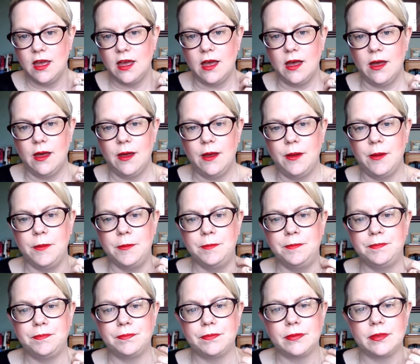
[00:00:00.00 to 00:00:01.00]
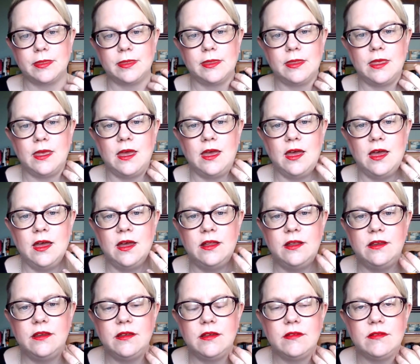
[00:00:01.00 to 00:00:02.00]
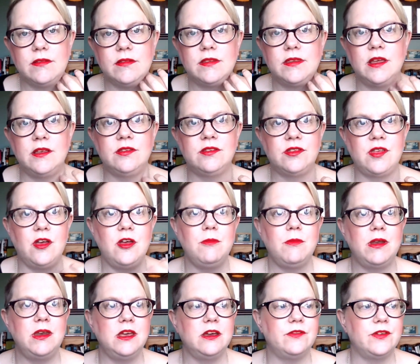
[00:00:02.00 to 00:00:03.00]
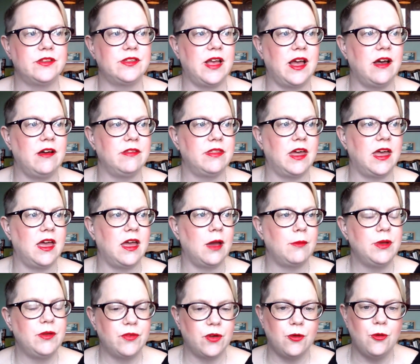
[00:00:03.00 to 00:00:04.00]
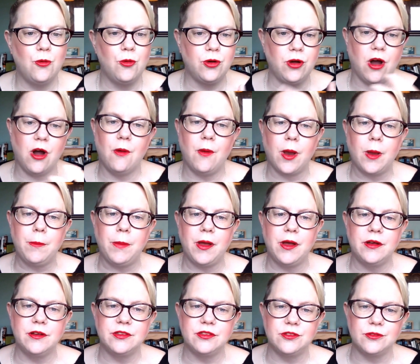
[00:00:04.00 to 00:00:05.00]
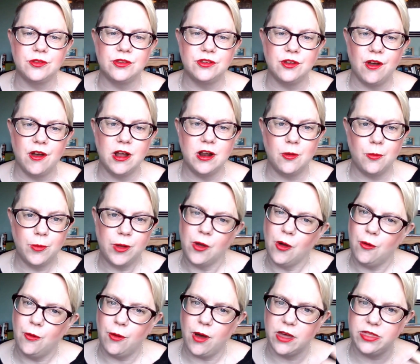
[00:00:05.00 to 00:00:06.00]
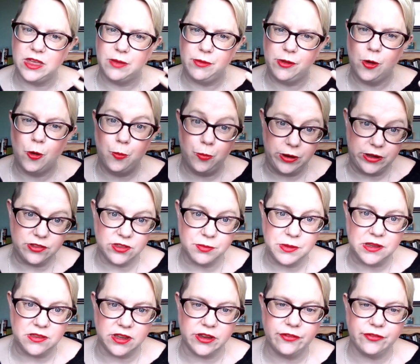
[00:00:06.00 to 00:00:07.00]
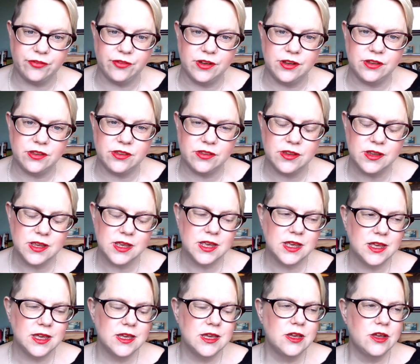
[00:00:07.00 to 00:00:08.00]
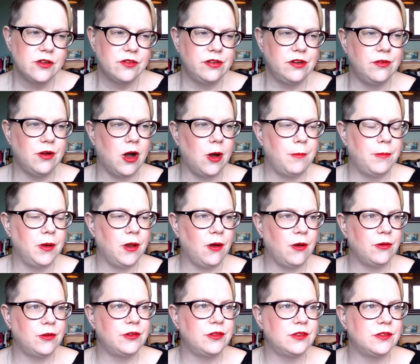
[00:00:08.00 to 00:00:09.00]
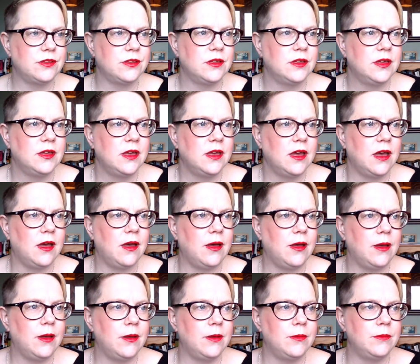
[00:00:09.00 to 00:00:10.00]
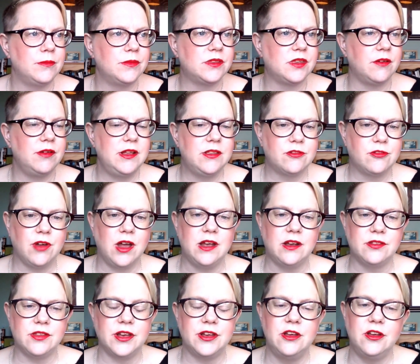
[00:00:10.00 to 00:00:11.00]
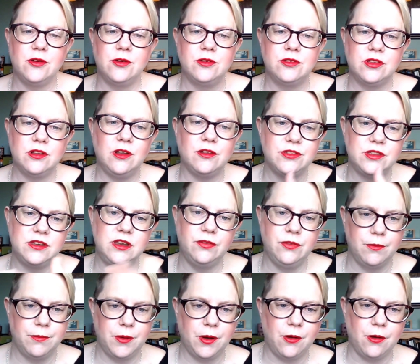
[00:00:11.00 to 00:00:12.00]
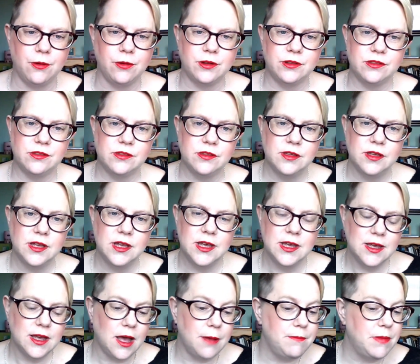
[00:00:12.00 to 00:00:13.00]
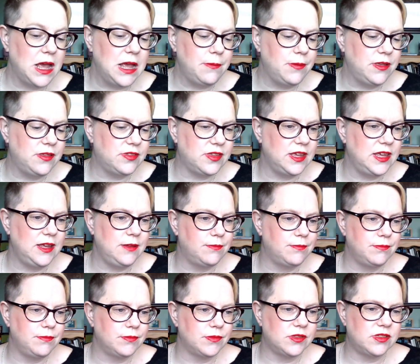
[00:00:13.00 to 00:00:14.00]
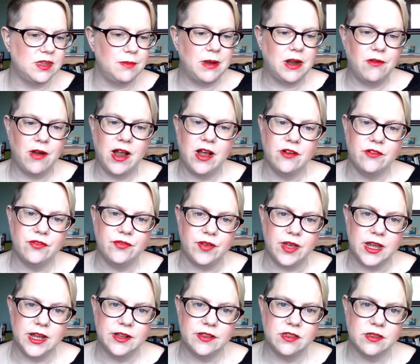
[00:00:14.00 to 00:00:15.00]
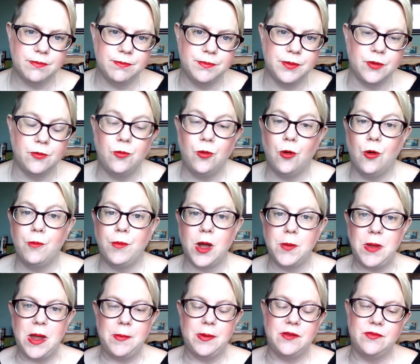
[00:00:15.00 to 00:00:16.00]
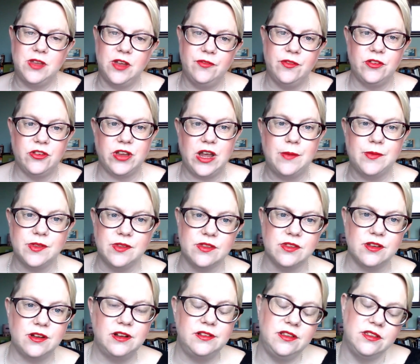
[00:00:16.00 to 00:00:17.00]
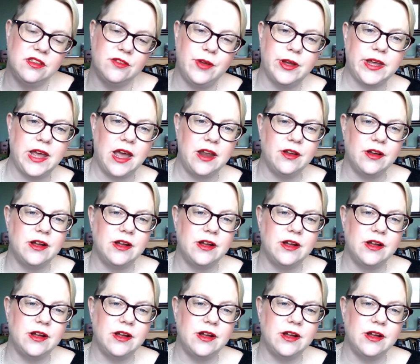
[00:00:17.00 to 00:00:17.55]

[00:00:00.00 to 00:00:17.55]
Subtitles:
And there's so many of us out there, and we've all got our own personal style, and I think we all bring something different through our blogs. So it's great because I can go onto lots of different blogs and maybe see similar outfits but worn by people of different shapes and sizes, so I get an